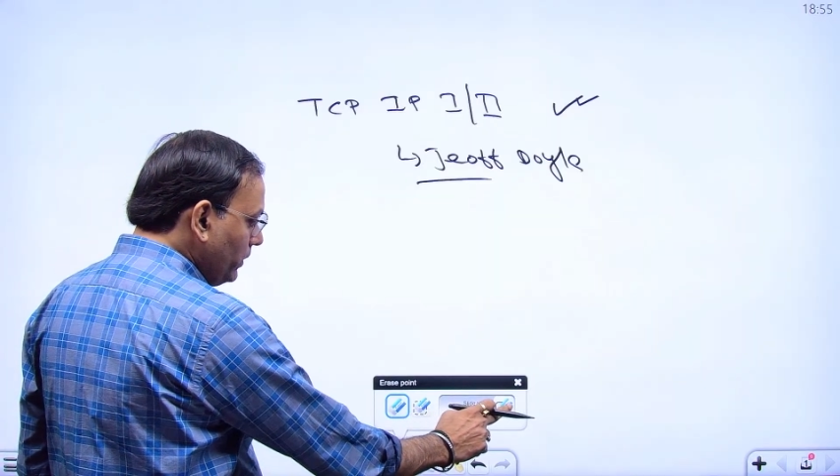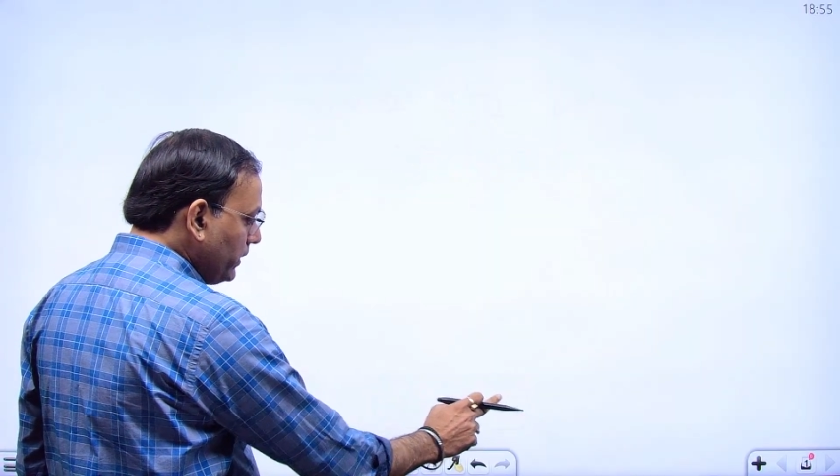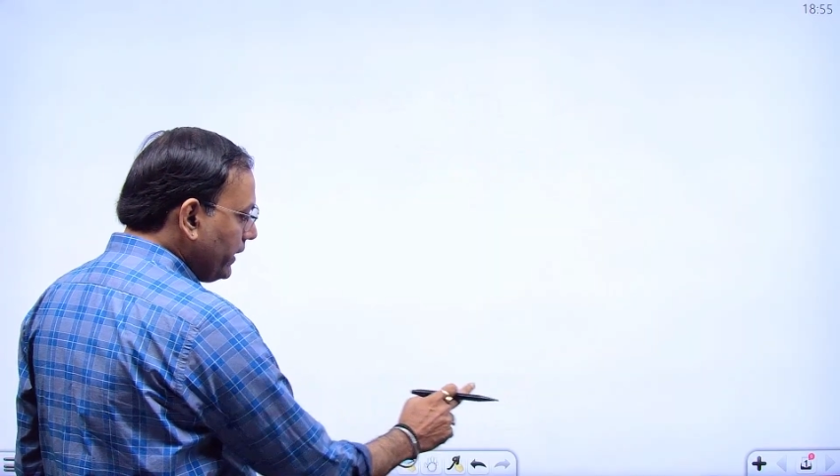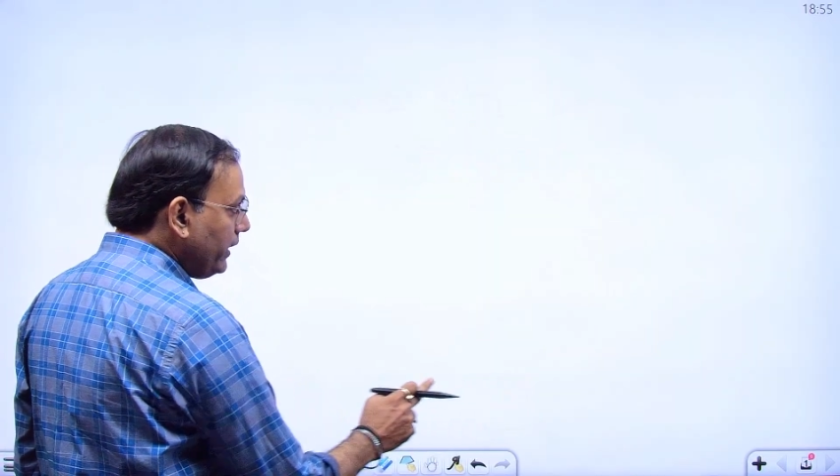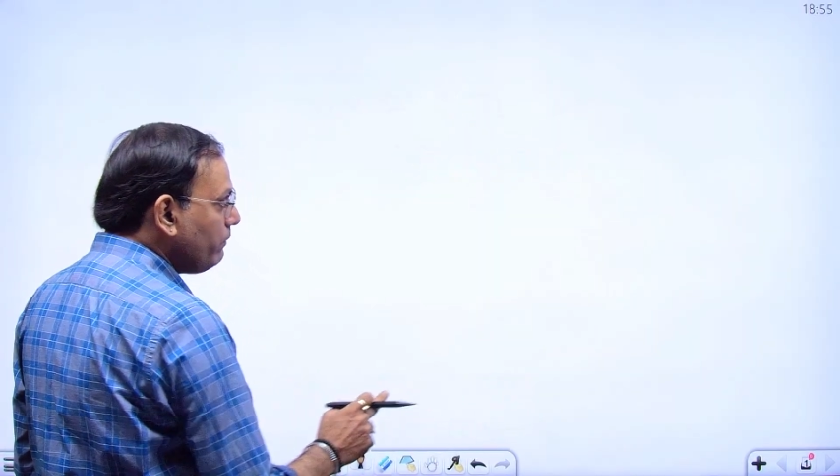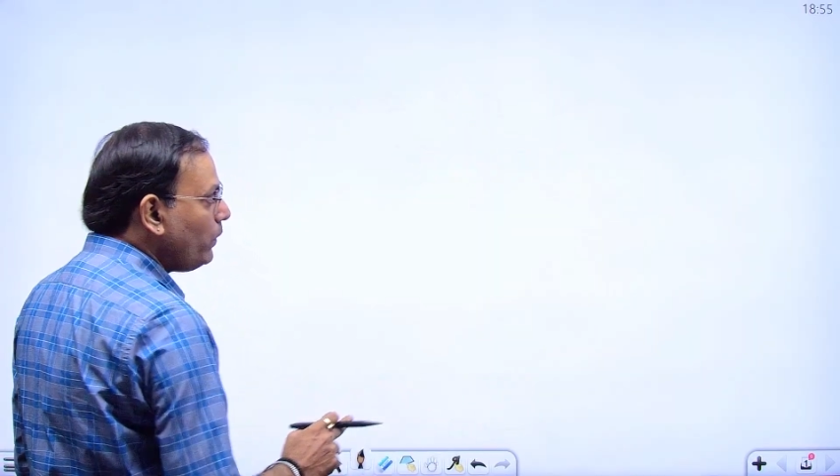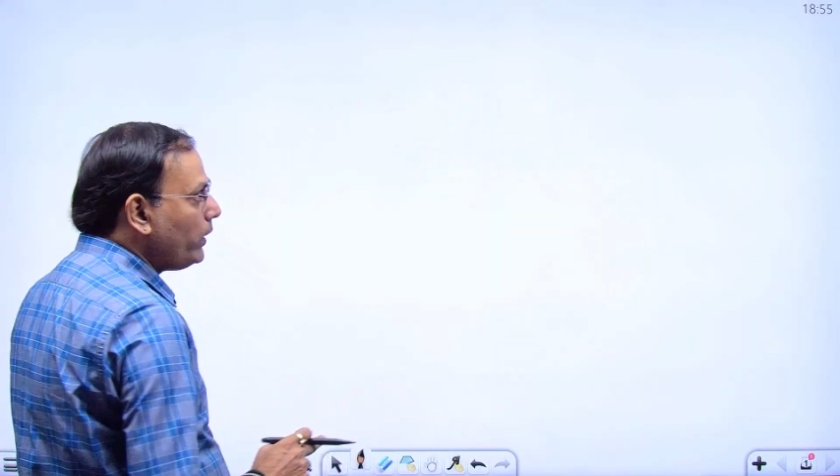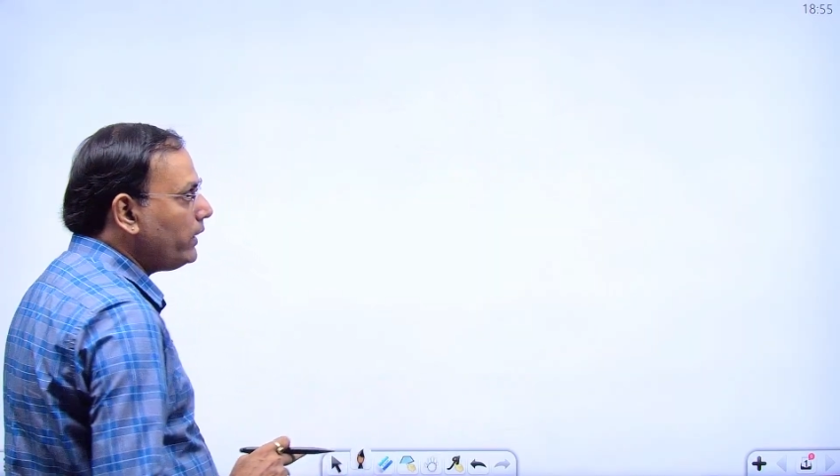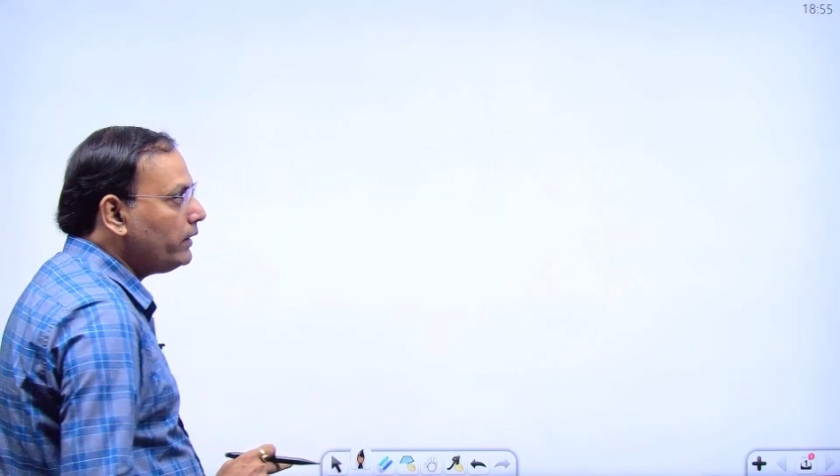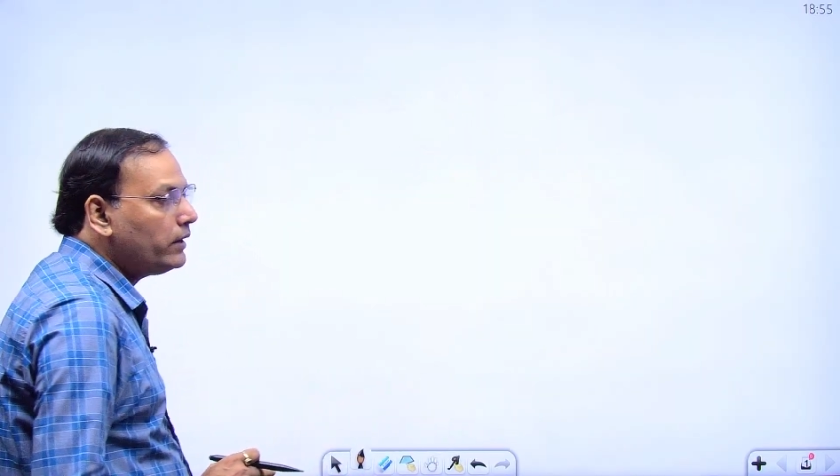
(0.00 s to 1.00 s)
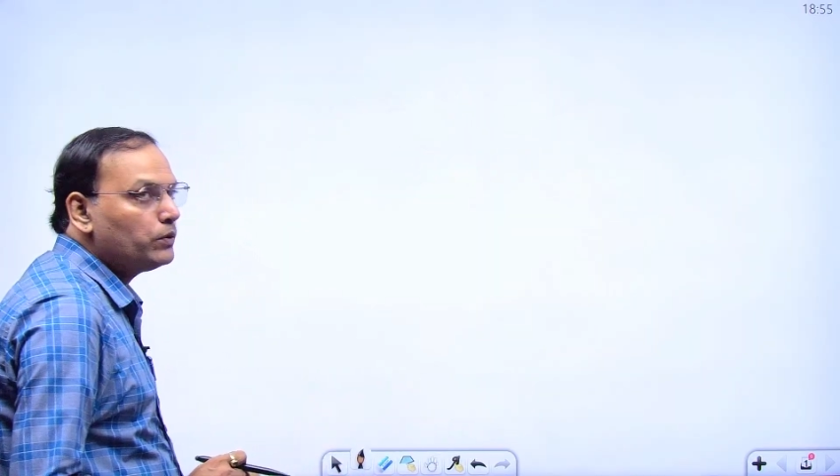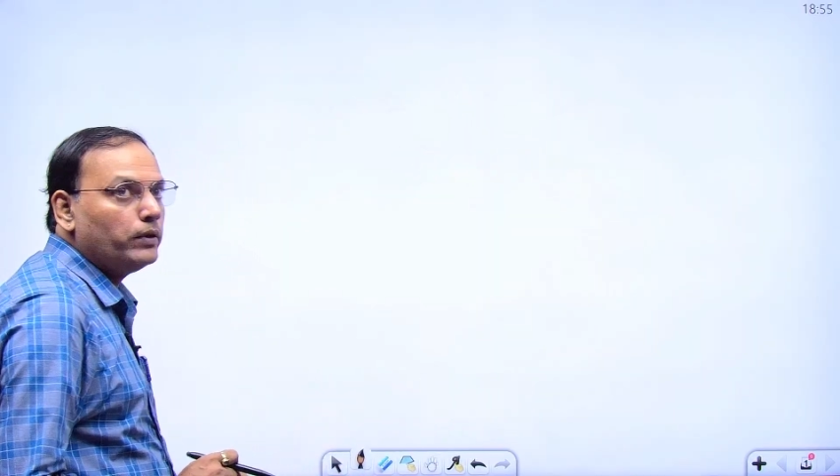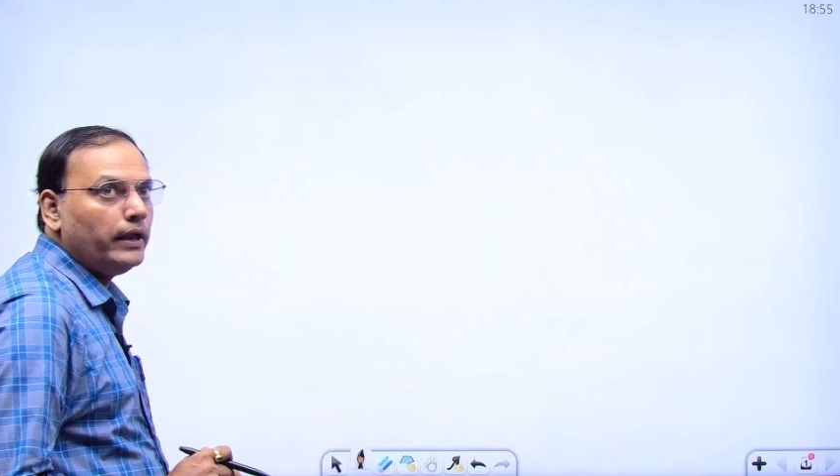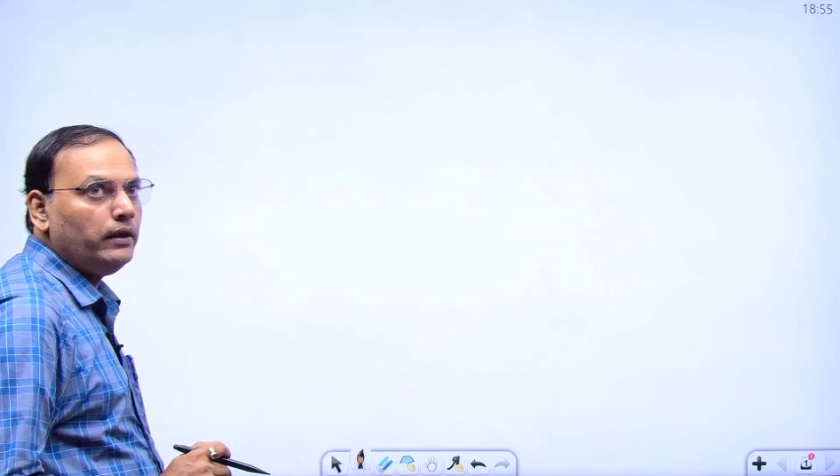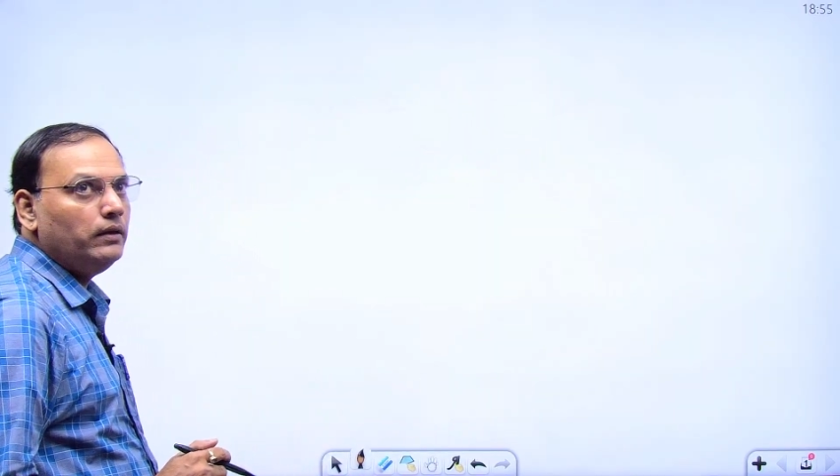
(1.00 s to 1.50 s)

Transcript: three important things today.